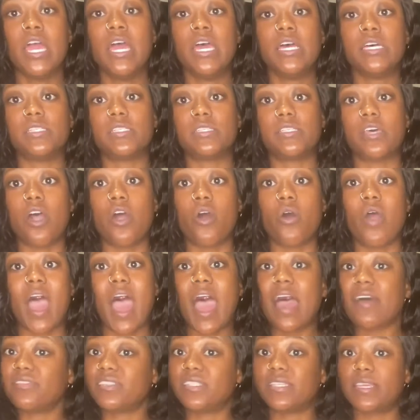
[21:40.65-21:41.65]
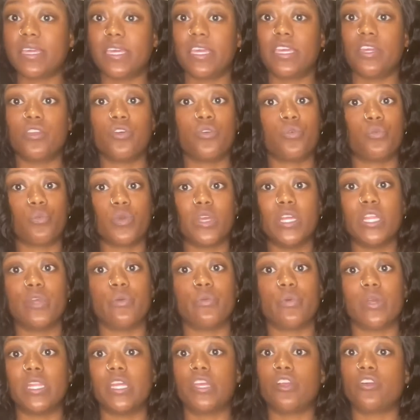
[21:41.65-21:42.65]
So I've seen really,
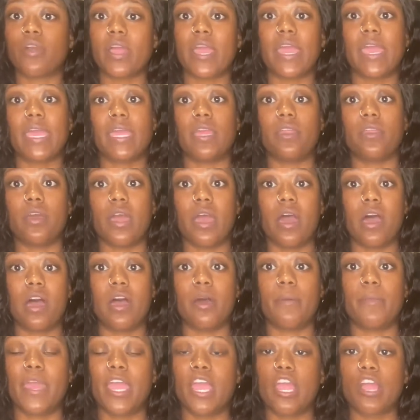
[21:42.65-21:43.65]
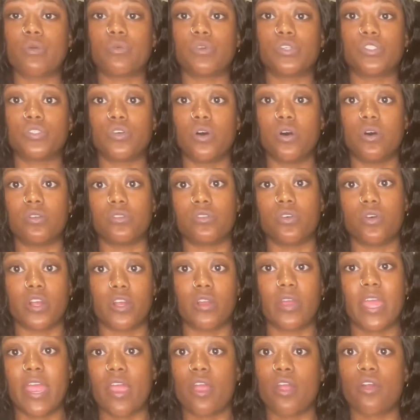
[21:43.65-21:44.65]
really great um, hair results or
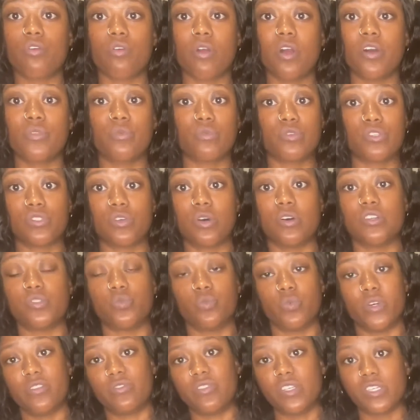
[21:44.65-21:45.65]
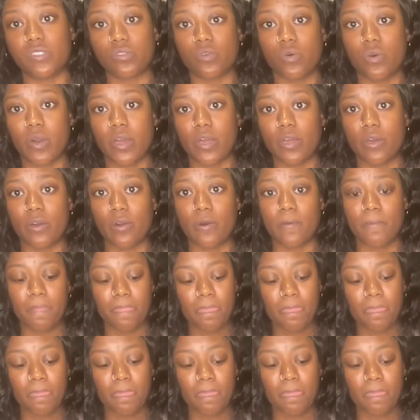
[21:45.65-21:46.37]
hair growth results with this oil.